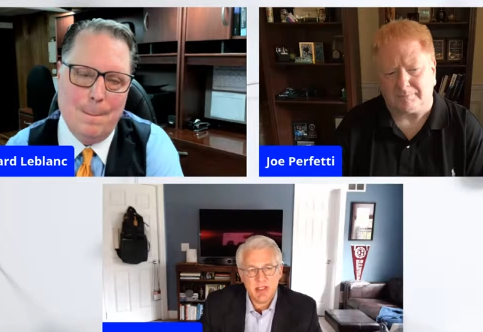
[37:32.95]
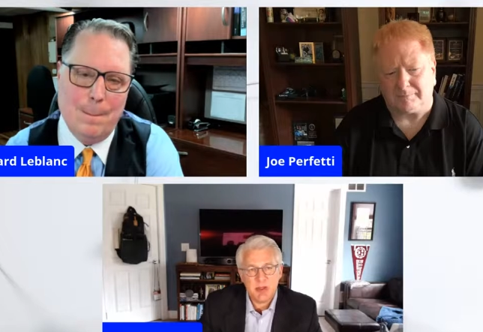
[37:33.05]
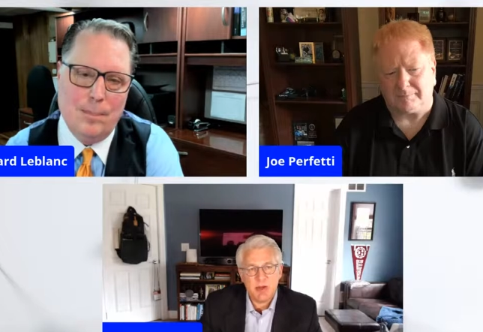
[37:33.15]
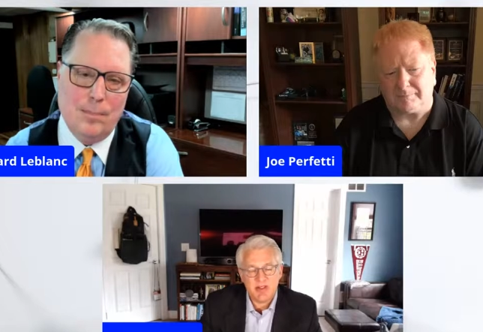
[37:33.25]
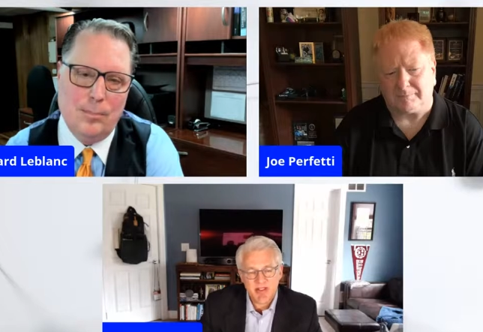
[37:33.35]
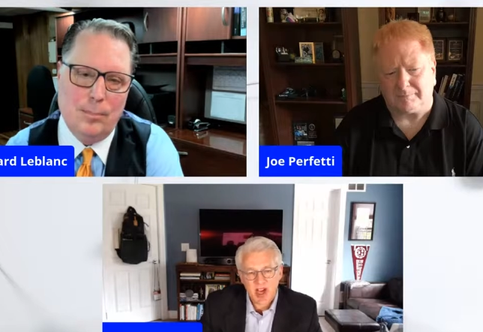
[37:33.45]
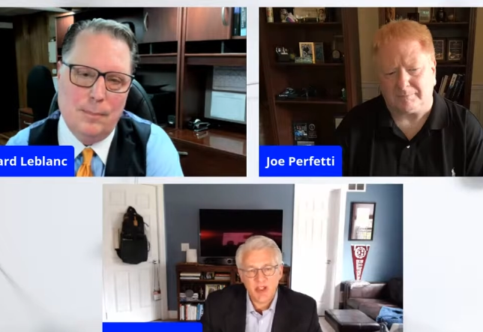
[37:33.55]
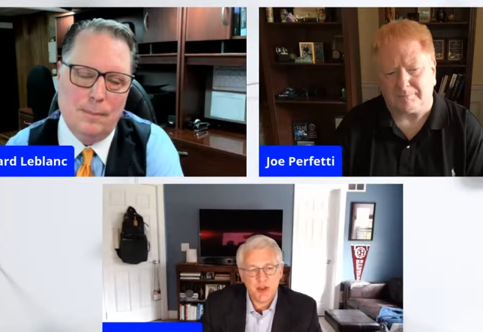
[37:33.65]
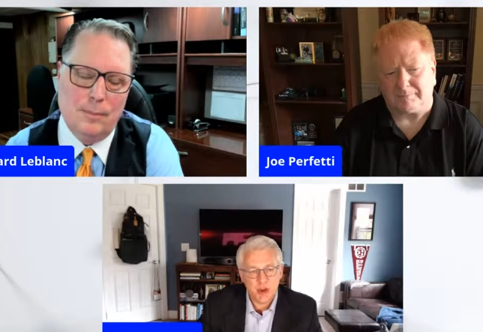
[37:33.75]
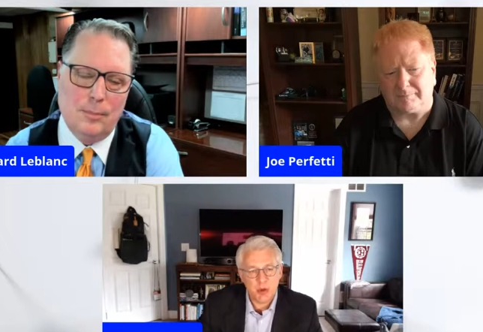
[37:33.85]
Speaker 1: you know, not
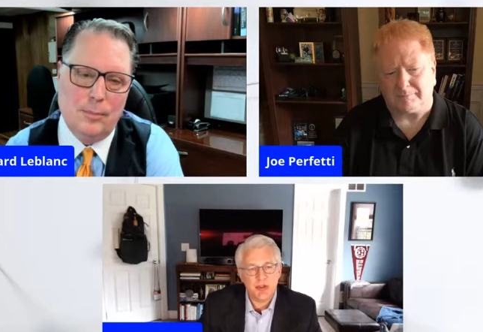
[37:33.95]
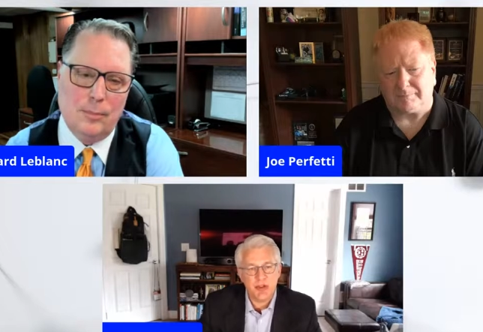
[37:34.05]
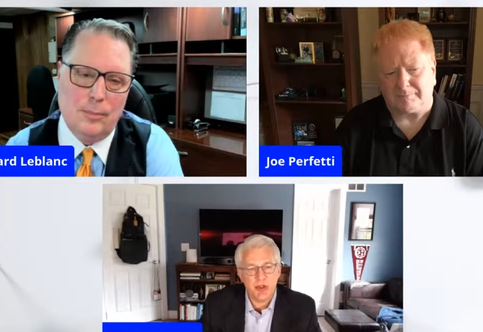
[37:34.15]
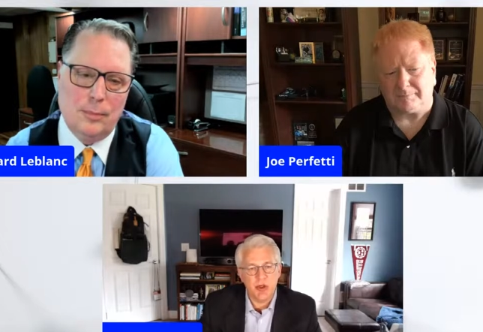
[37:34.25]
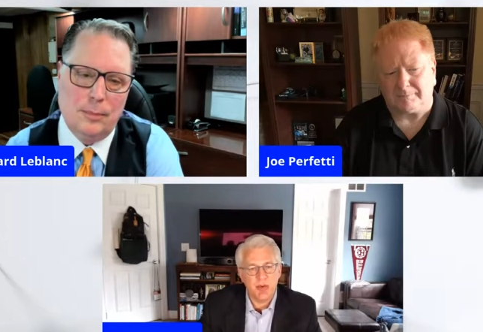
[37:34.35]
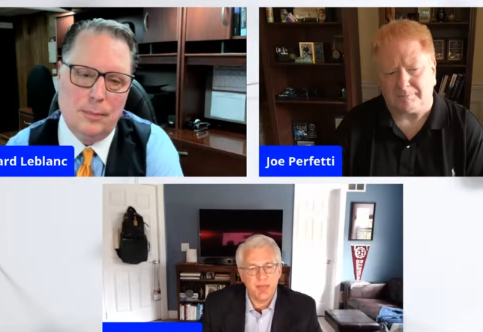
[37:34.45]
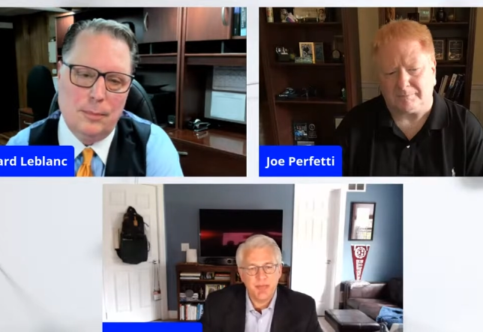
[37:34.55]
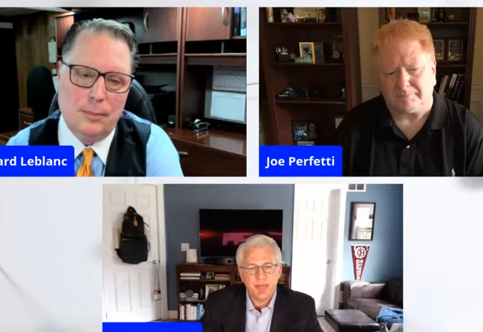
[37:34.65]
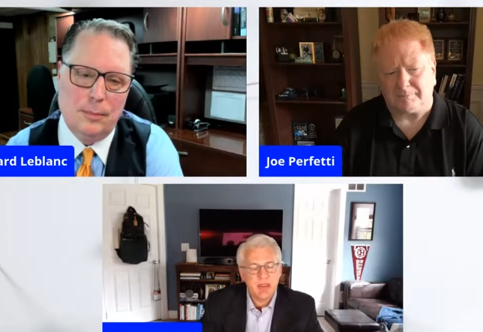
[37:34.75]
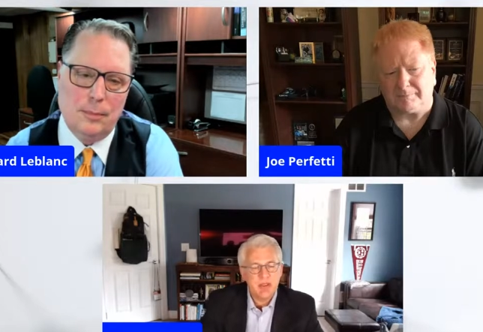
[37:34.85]
short term. Uh,